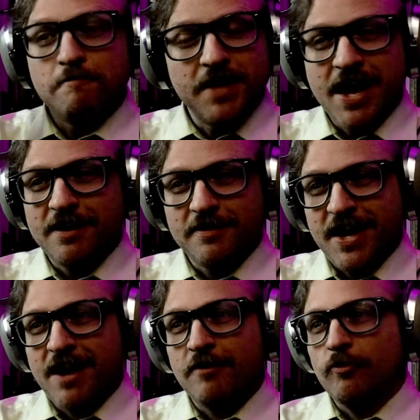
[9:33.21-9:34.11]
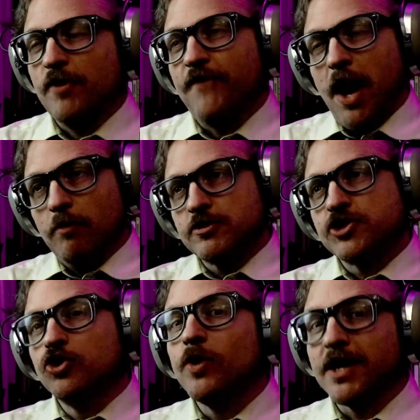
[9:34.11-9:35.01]
That, that if I was
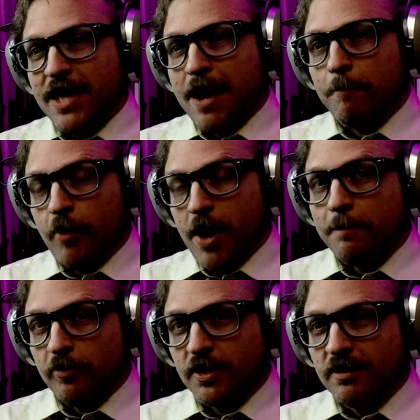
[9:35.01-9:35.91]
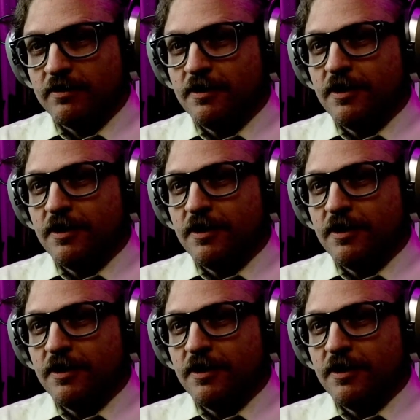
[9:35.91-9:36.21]
doing that properly,